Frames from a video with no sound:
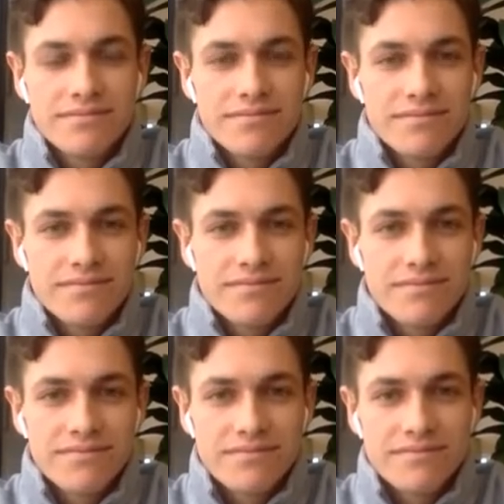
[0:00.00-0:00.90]

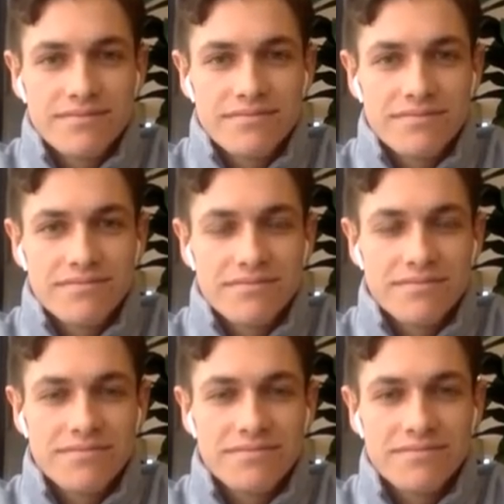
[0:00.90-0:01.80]

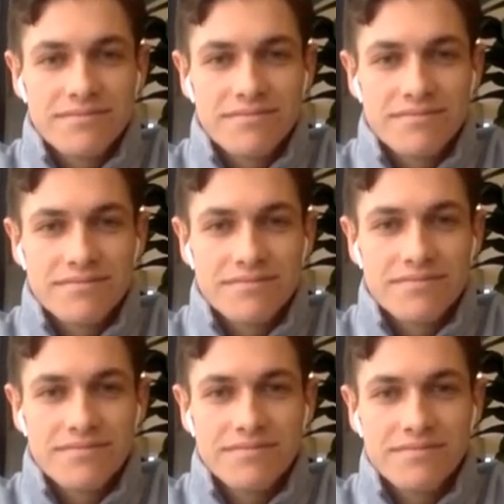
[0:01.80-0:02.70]

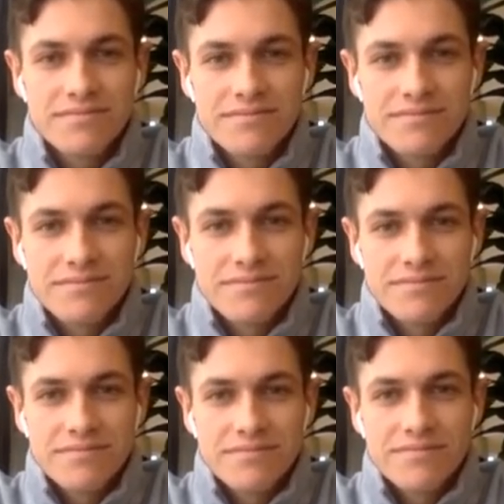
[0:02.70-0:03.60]

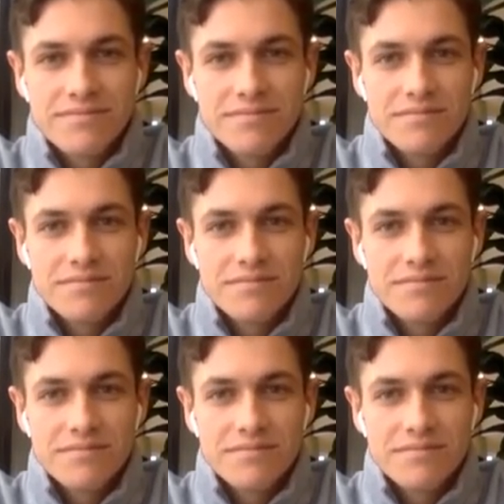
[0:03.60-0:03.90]
This person isn't speaking.